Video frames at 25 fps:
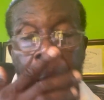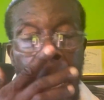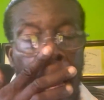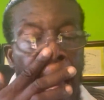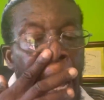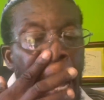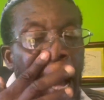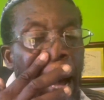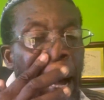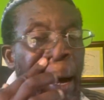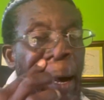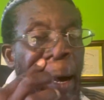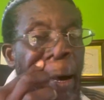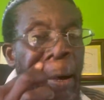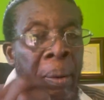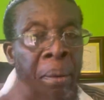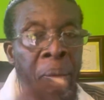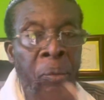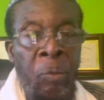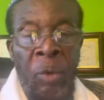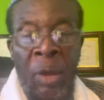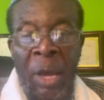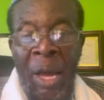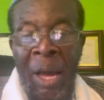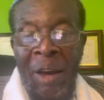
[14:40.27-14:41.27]
Uh,
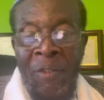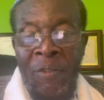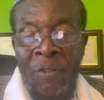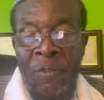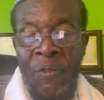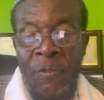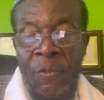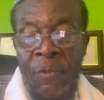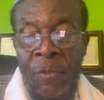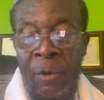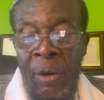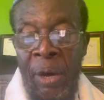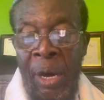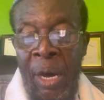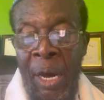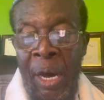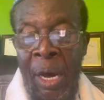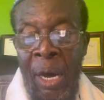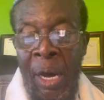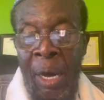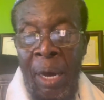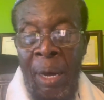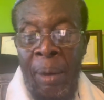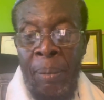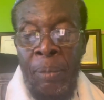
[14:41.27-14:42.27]
we have
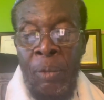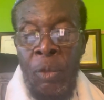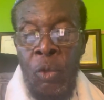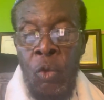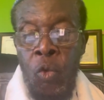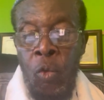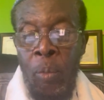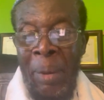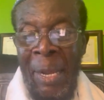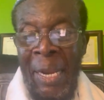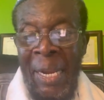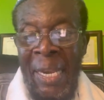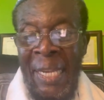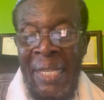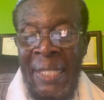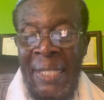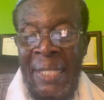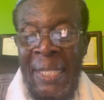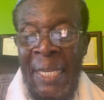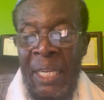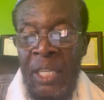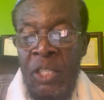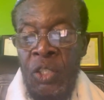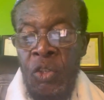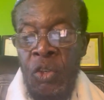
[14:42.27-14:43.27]
um,
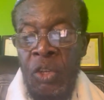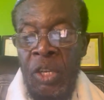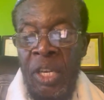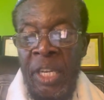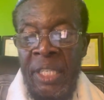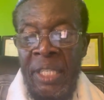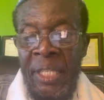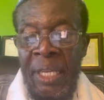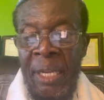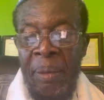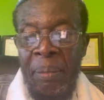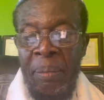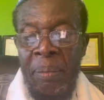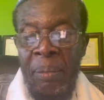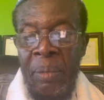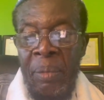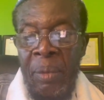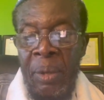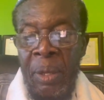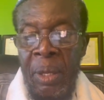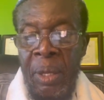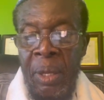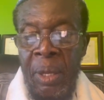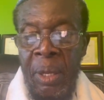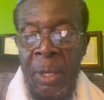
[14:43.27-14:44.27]
humanistic
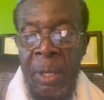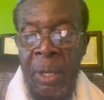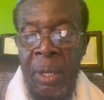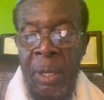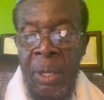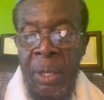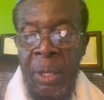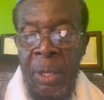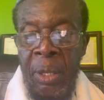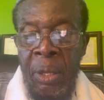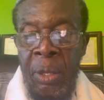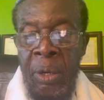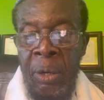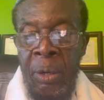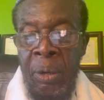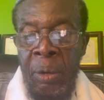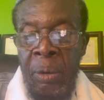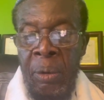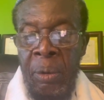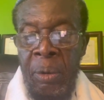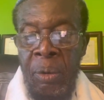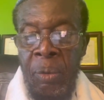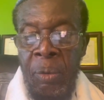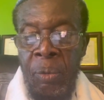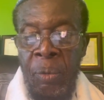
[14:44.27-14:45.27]
Judaism, you know,
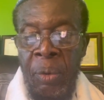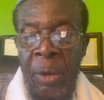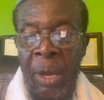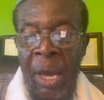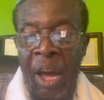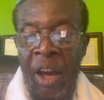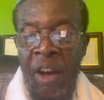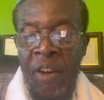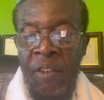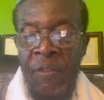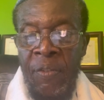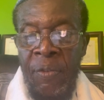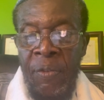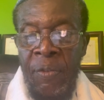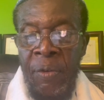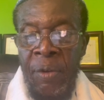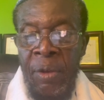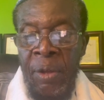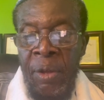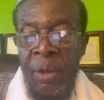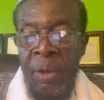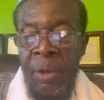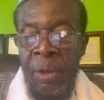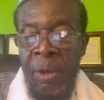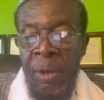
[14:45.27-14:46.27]
we have,
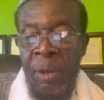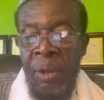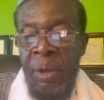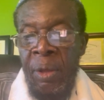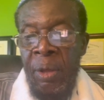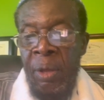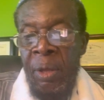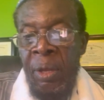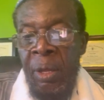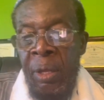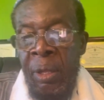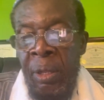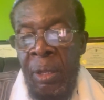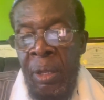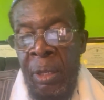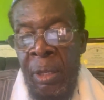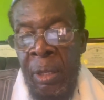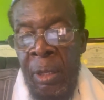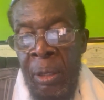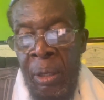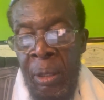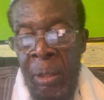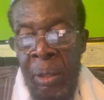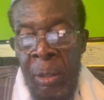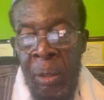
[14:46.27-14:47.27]
the,
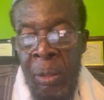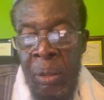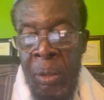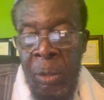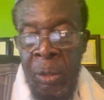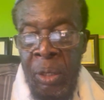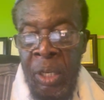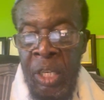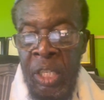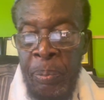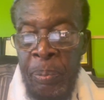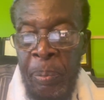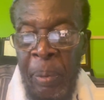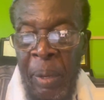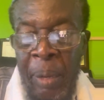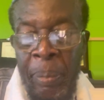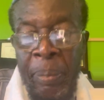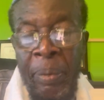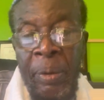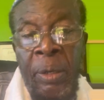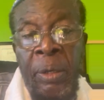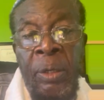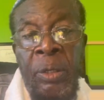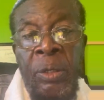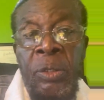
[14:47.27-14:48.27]
you know, these
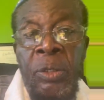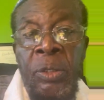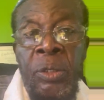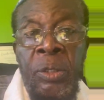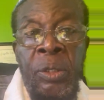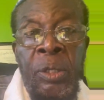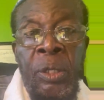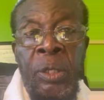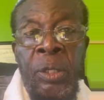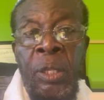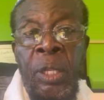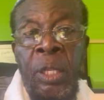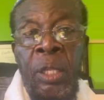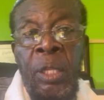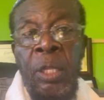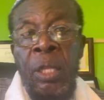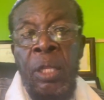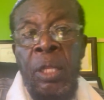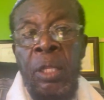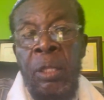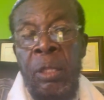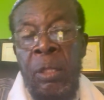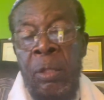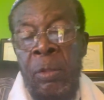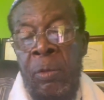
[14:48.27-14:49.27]
people,
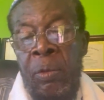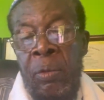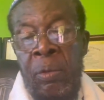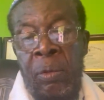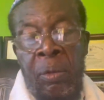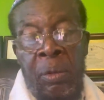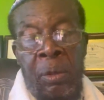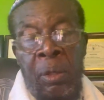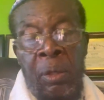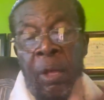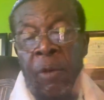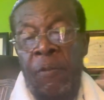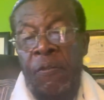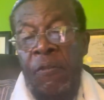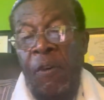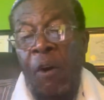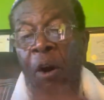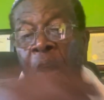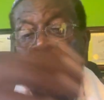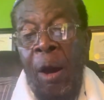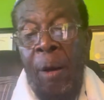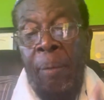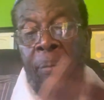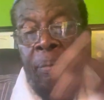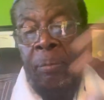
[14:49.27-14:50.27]
they
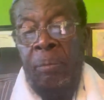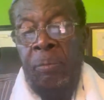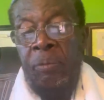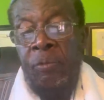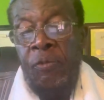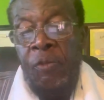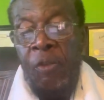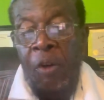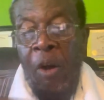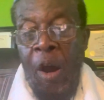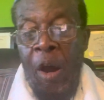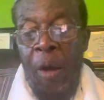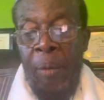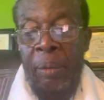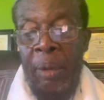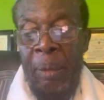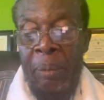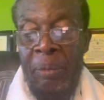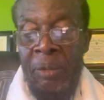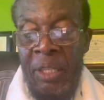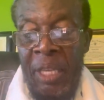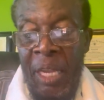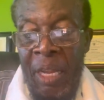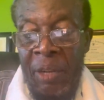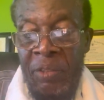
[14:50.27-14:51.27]
form, form
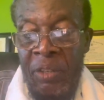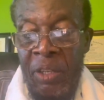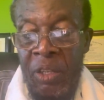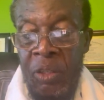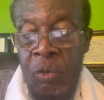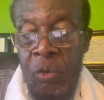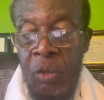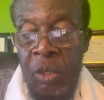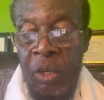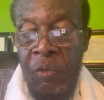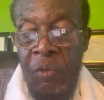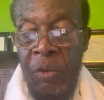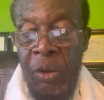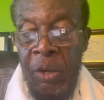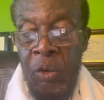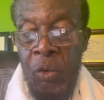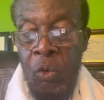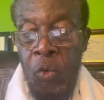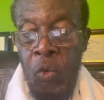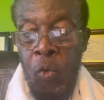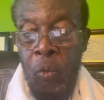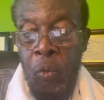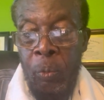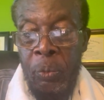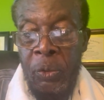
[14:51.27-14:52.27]
themselves into different
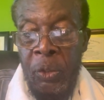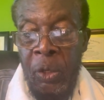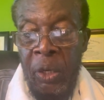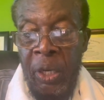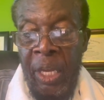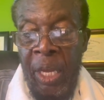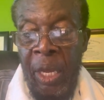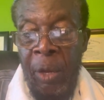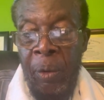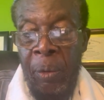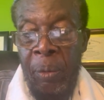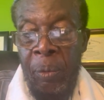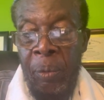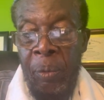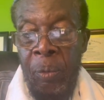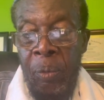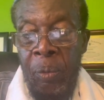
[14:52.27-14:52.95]
groups, okay?